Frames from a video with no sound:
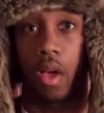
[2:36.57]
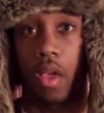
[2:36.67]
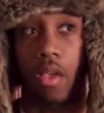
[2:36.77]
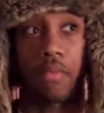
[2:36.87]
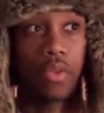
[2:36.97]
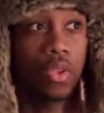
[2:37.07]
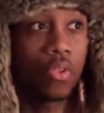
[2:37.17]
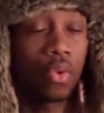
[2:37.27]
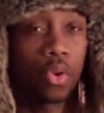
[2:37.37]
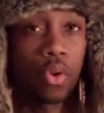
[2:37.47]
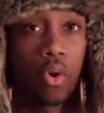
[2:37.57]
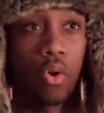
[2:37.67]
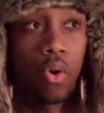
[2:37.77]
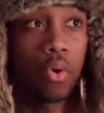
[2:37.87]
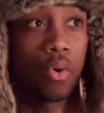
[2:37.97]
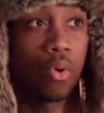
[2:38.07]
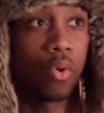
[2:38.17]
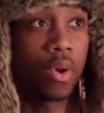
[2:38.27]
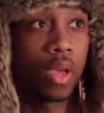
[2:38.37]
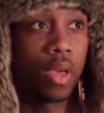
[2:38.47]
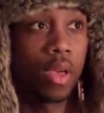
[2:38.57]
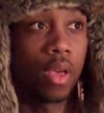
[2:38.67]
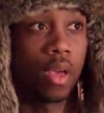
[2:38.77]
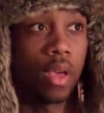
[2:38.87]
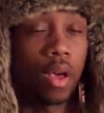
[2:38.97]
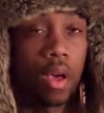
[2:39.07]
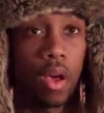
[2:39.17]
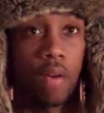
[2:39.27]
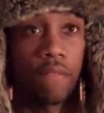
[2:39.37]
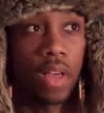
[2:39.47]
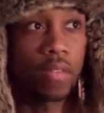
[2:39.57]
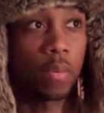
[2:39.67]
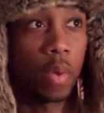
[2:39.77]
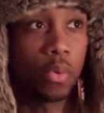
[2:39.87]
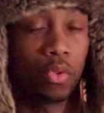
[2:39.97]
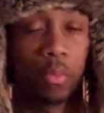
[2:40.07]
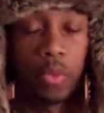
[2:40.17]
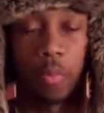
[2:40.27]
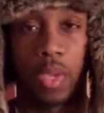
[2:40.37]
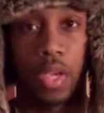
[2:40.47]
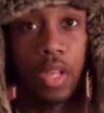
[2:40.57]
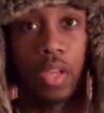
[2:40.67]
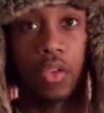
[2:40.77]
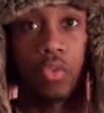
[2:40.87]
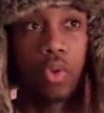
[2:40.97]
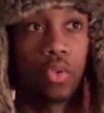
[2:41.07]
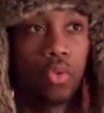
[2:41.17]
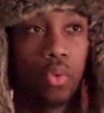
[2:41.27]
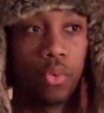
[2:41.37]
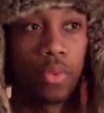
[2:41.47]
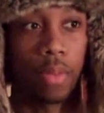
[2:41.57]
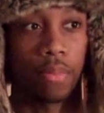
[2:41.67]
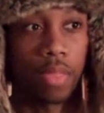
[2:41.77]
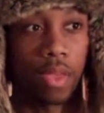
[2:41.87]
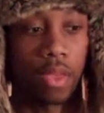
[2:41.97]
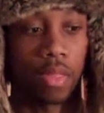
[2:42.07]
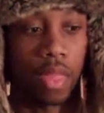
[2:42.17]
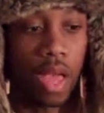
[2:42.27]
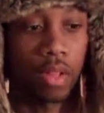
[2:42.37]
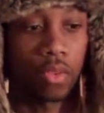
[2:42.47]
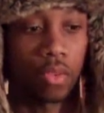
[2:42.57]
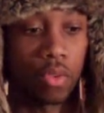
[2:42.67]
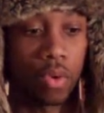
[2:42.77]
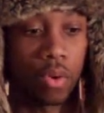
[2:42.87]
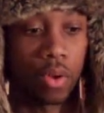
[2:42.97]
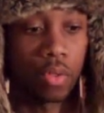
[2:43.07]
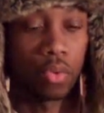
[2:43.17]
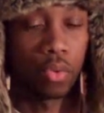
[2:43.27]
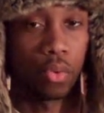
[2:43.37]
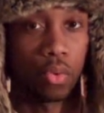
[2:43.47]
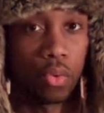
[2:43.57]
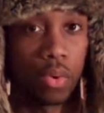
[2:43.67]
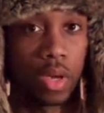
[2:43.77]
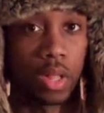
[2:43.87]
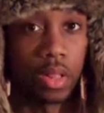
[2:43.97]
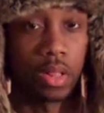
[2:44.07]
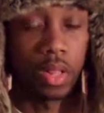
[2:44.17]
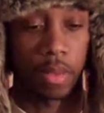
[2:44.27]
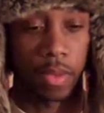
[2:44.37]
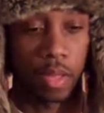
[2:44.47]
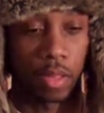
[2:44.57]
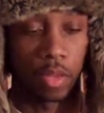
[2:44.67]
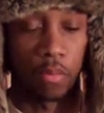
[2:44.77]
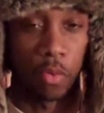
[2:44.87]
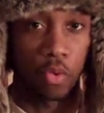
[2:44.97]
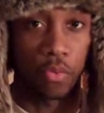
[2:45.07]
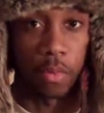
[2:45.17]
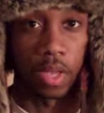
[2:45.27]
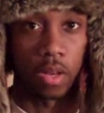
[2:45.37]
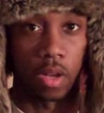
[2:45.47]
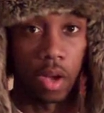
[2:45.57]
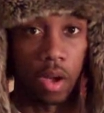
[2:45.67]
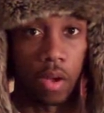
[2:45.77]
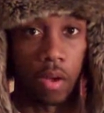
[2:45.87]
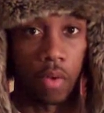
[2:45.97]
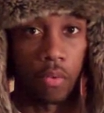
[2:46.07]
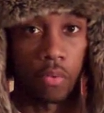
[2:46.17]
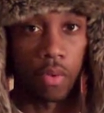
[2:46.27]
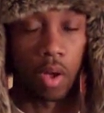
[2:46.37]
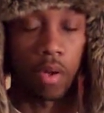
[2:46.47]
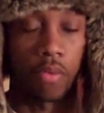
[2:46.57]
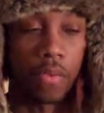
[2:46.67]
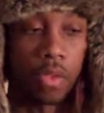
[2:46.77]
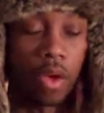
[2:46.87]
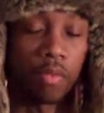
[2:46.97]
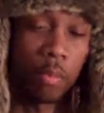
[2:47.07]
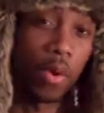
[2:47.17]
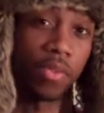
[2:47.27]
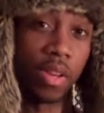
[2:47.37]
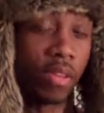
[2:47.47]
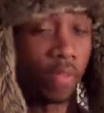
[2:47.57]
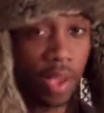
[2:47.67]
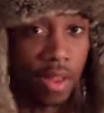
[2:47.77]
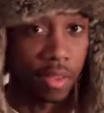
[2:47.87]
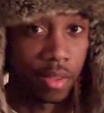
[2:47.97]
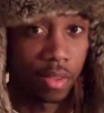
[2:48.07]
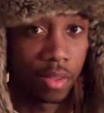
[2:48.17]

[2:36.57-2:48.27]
If he's going to go fight someone with super speed, he's going to do something that's going to limit the movement of the person he's fighting.